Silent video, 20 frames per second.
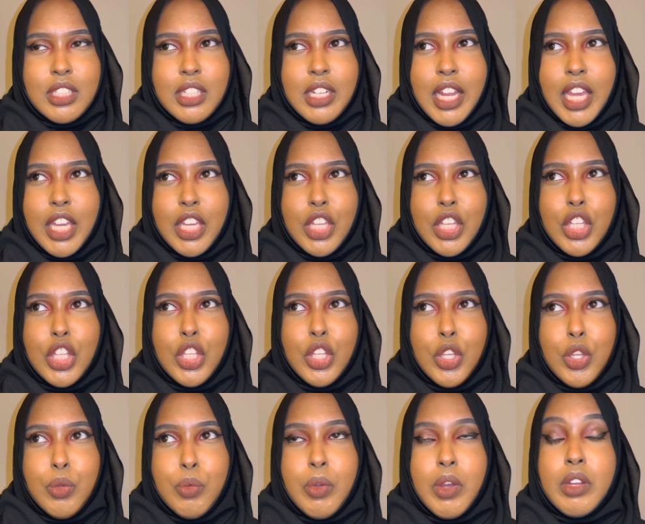Like,
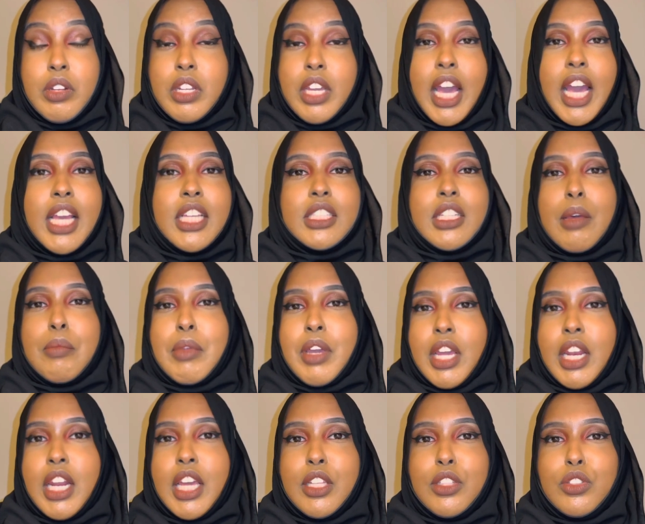you guys, I'm not
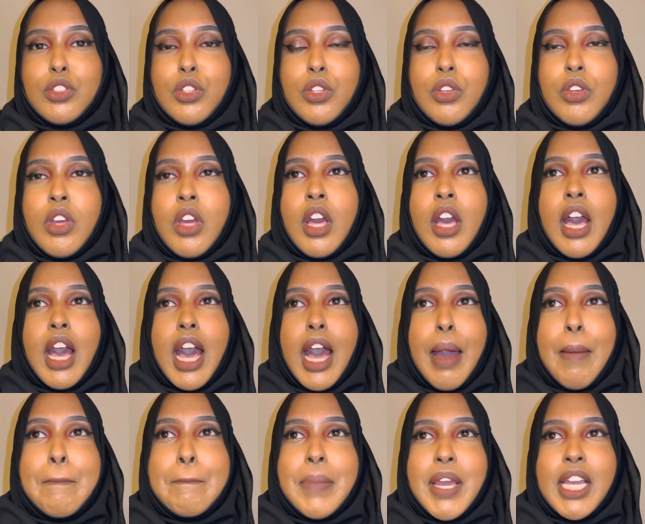gonna lie to you,
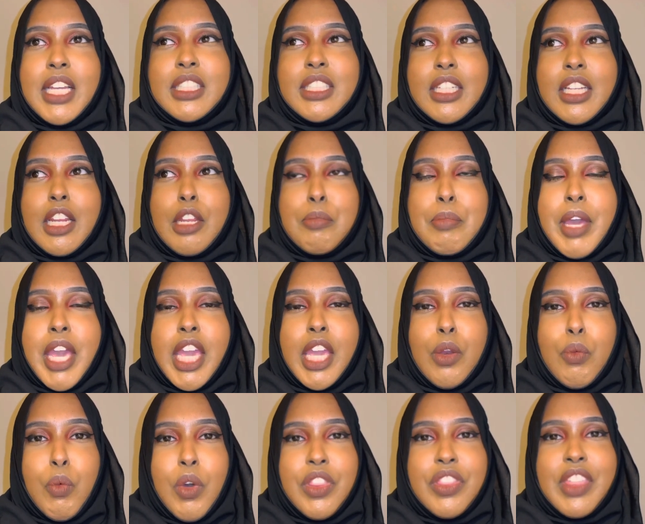I'm basically
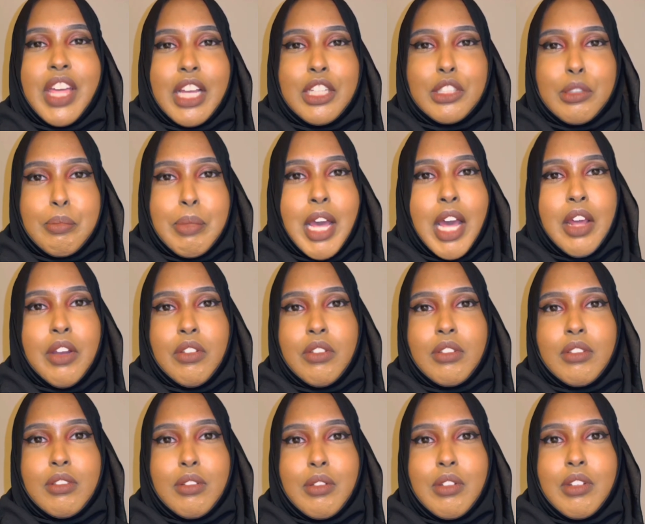paying £1,000
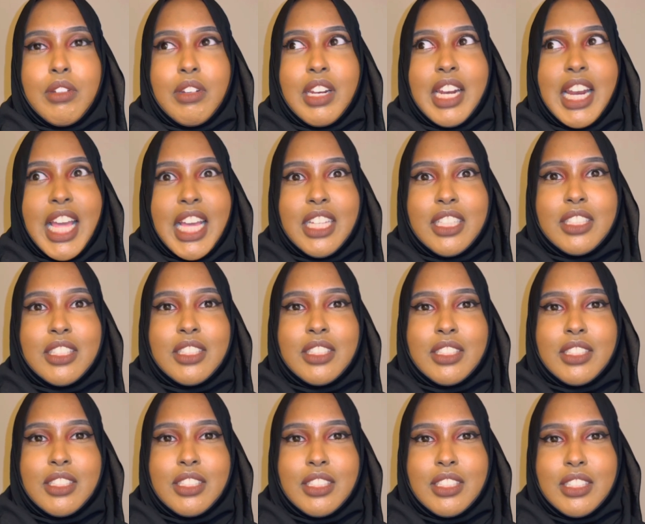
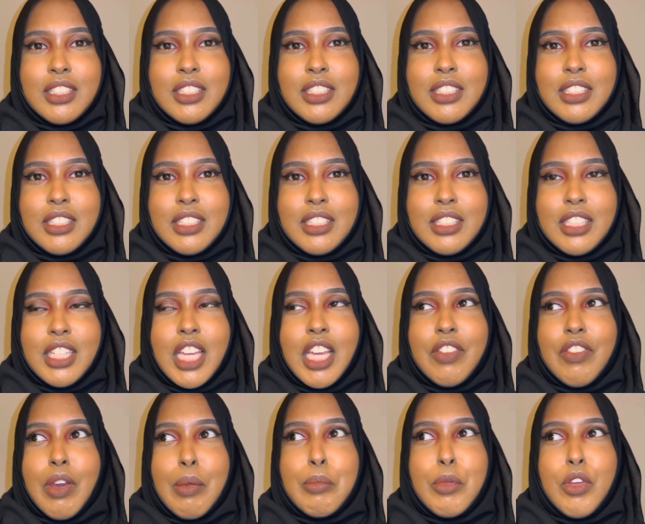less
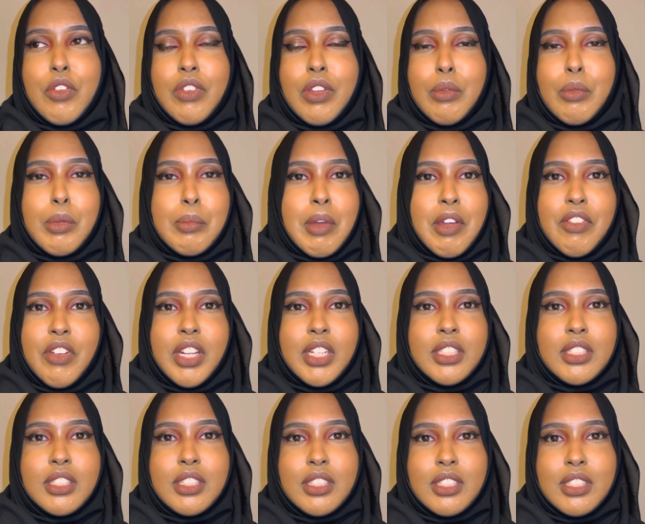if I'm moving with my
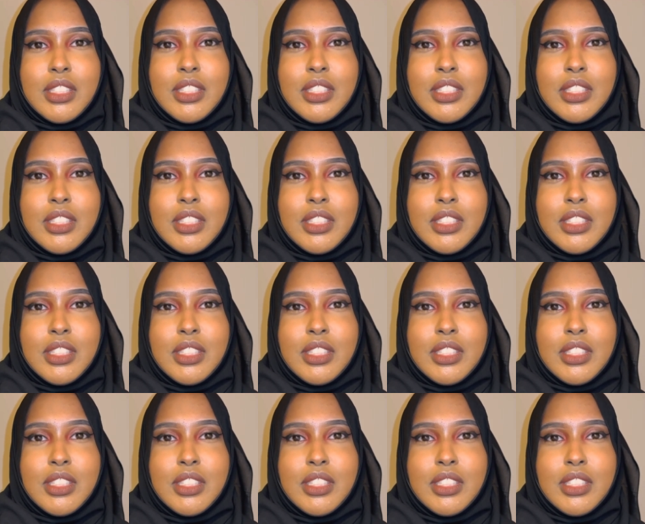friends.